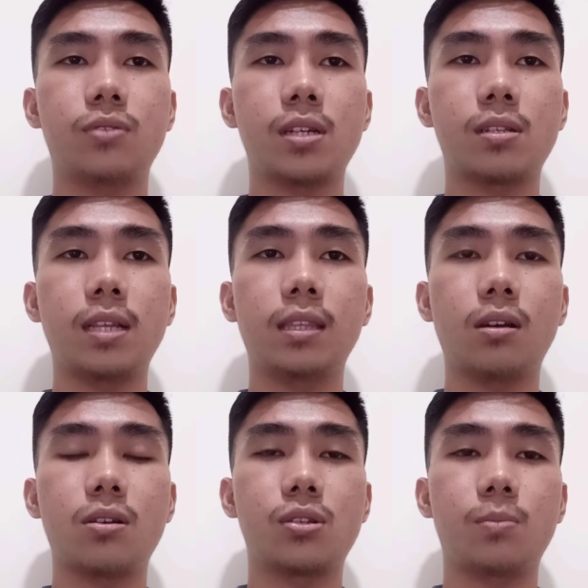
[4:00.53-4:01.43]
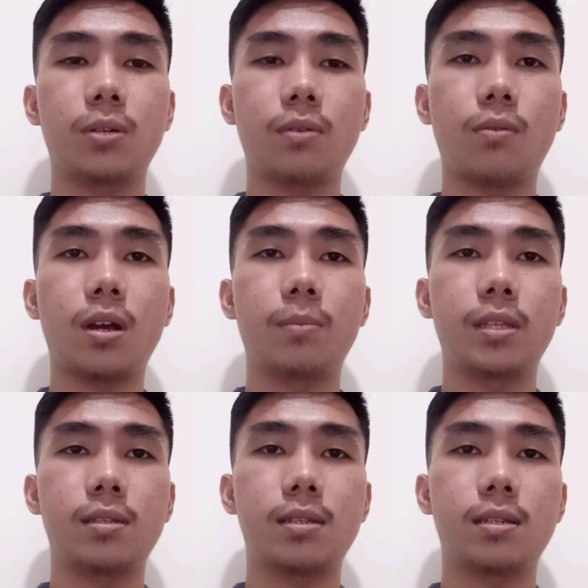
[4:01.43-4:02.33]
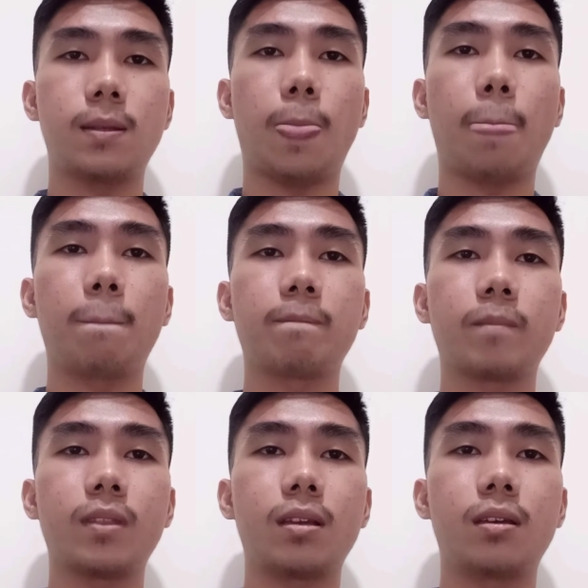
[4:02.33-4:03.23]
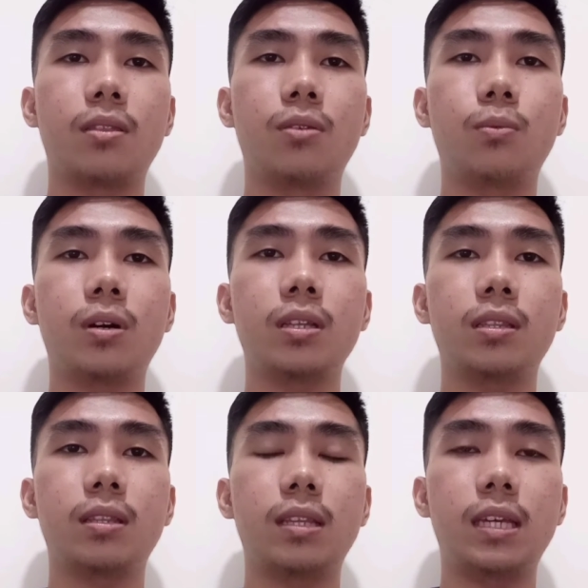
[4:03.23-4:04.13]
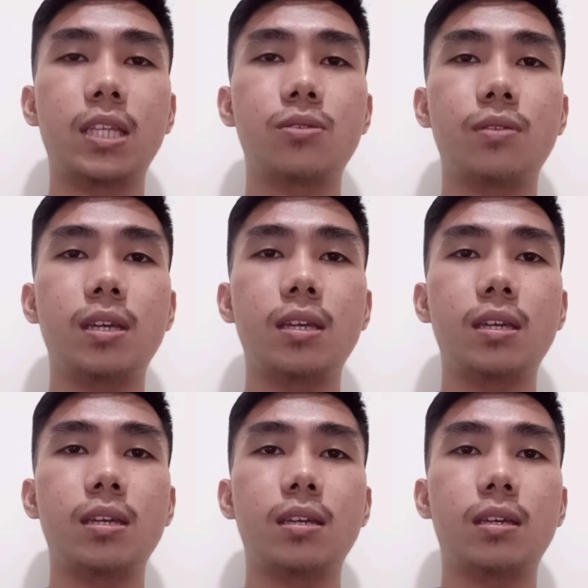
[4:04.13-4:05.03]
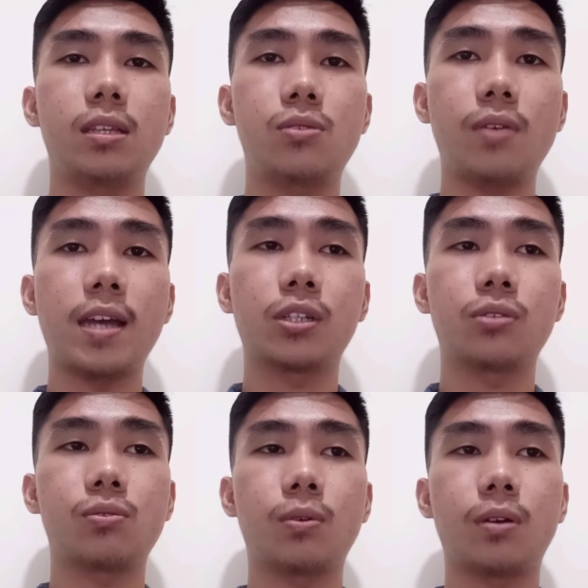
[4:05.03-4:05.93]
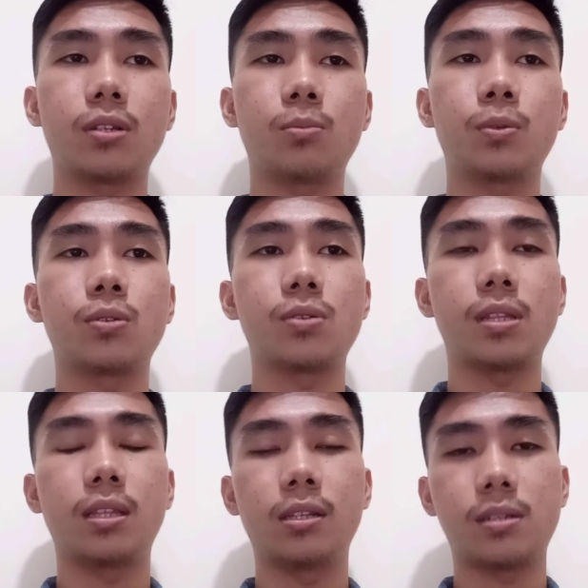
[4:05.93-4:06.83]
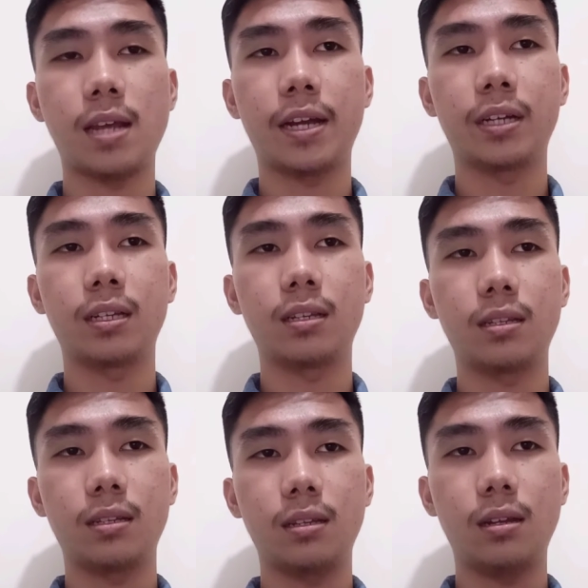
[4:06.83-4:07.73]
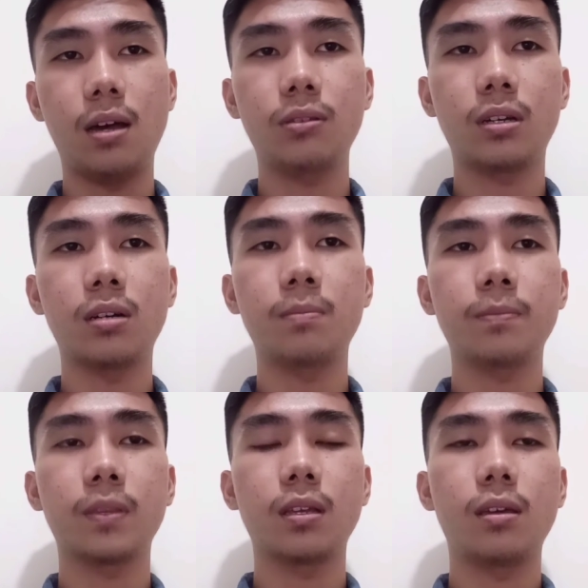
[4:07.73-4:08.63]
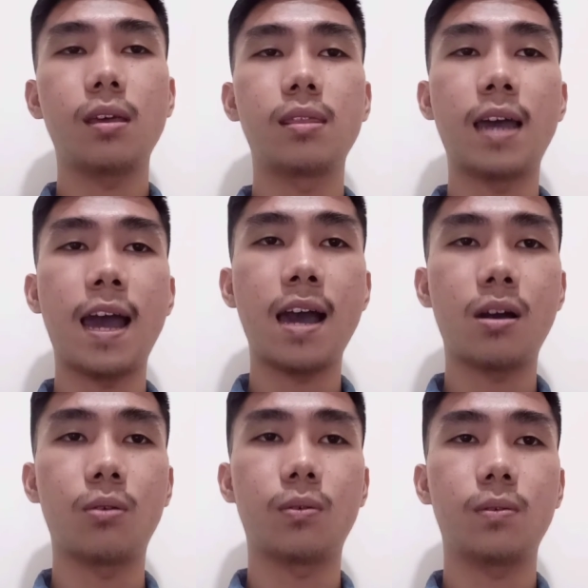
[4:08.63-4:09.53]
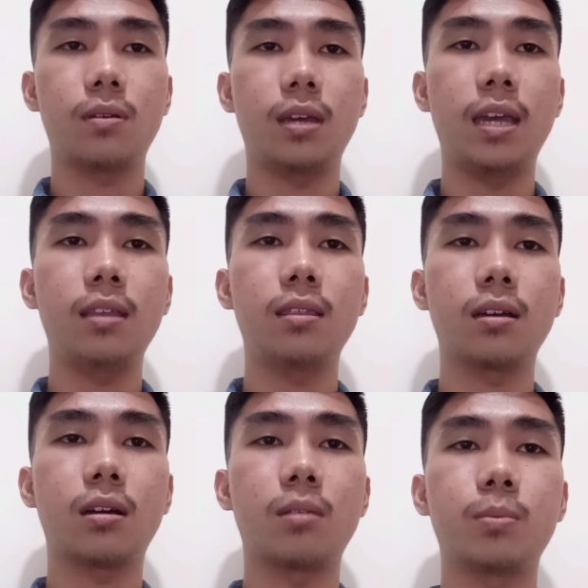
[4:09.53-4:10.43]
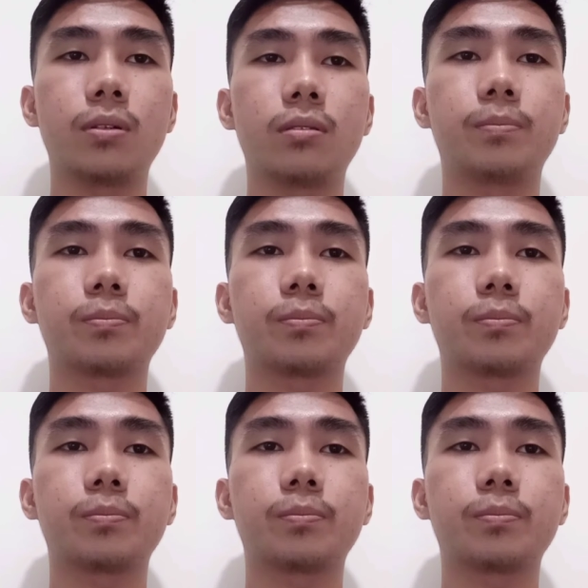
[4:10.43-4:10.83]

translates the customer requirements, the what into actions required to produce the desired outcome, the how, and the couple